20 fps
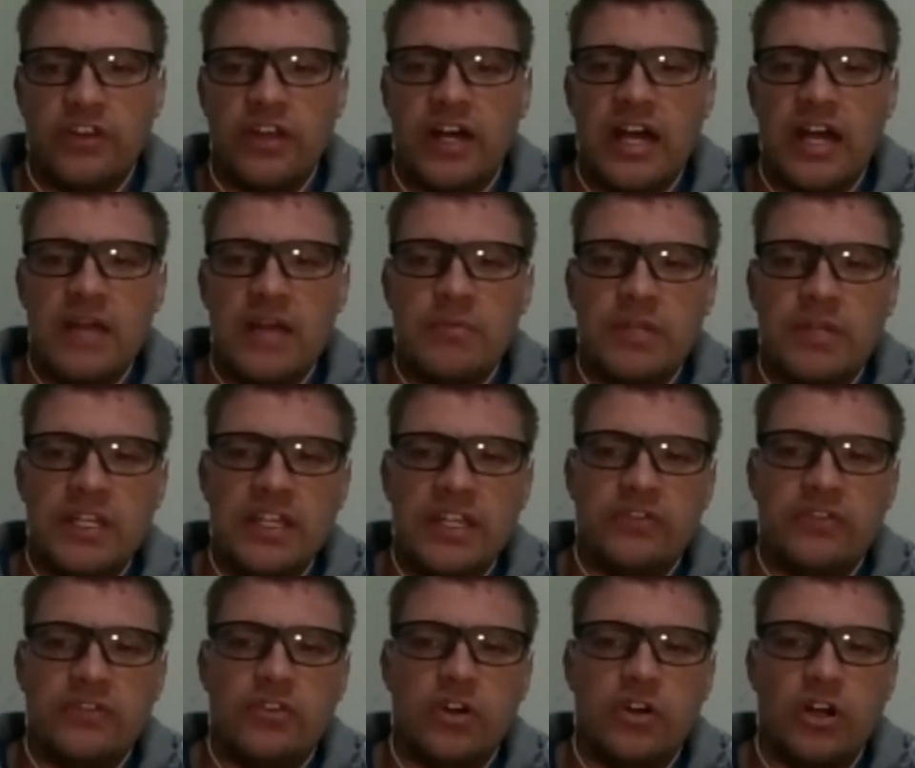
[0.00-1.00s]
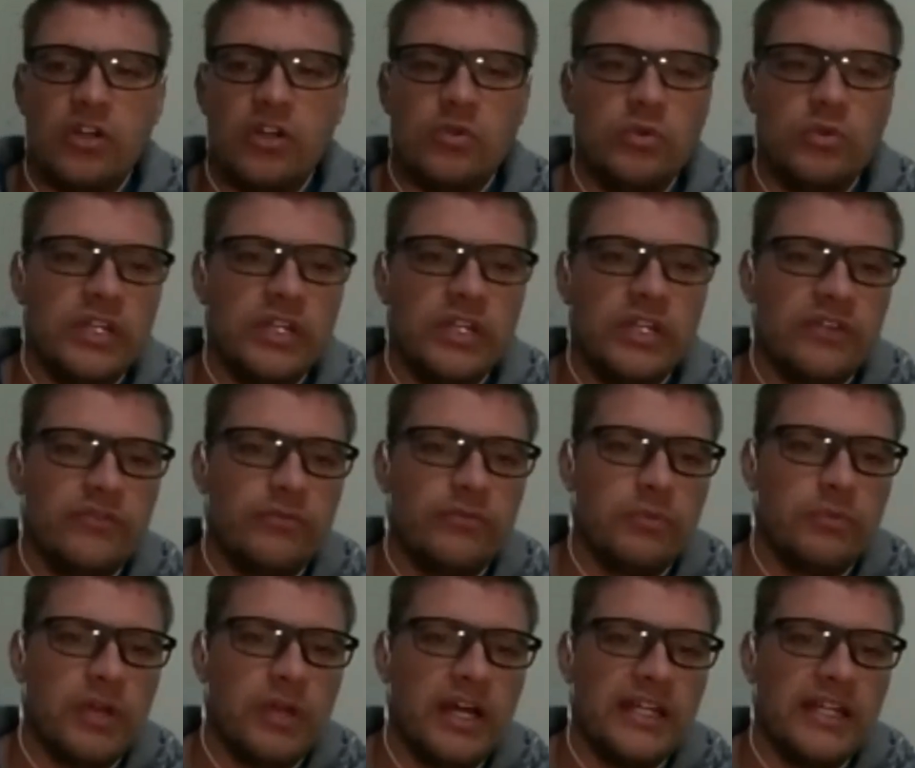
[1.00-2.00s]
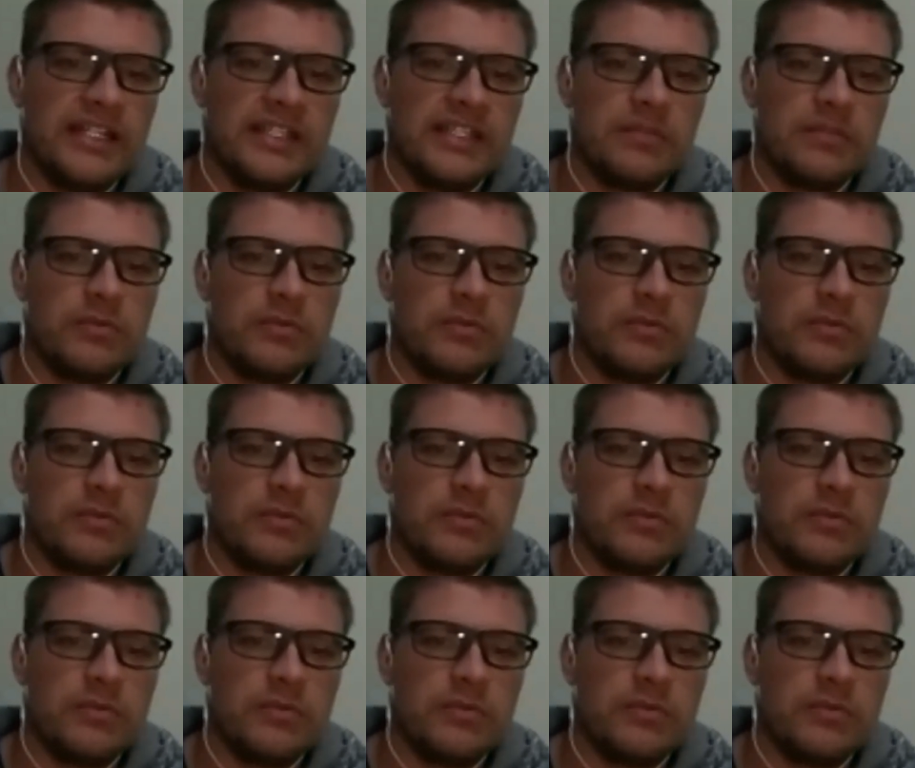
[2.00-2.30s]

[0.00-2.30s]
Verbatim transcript: I believe God would have blinded,